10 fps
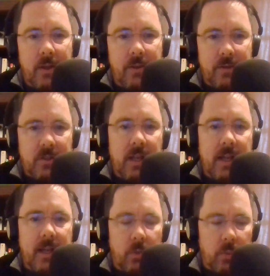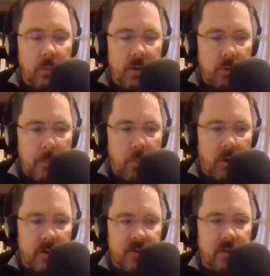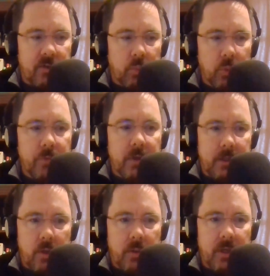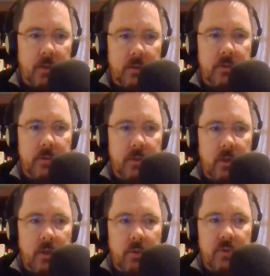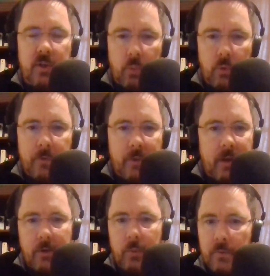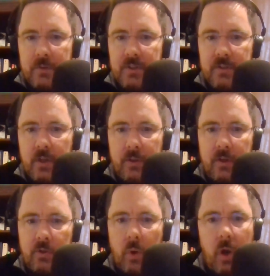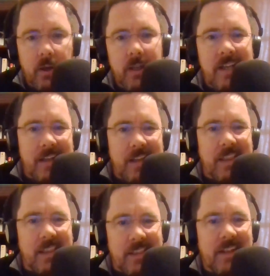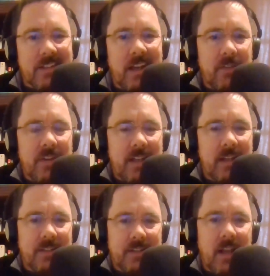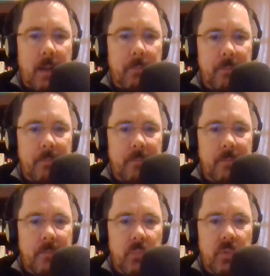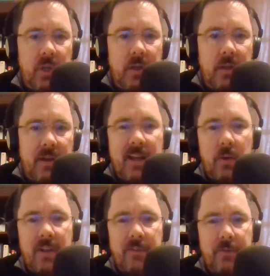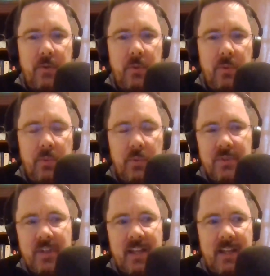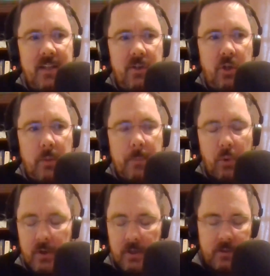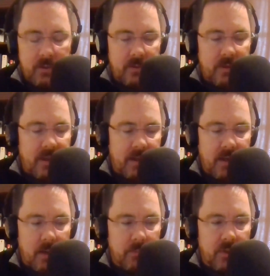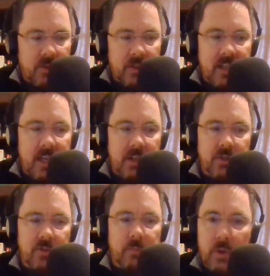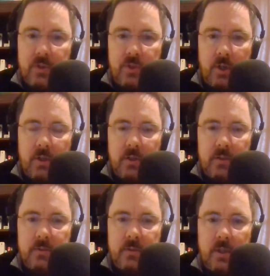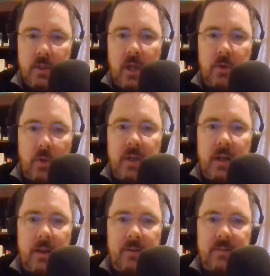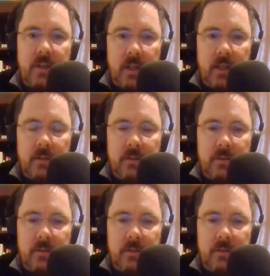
this client, and we read the report and it says roof leak noted. Send a roofer there. The roofer says nothing's wrong. That's kind of a dead stop. Now, if you say in your report that there's indications of moisture noted on the ceiling,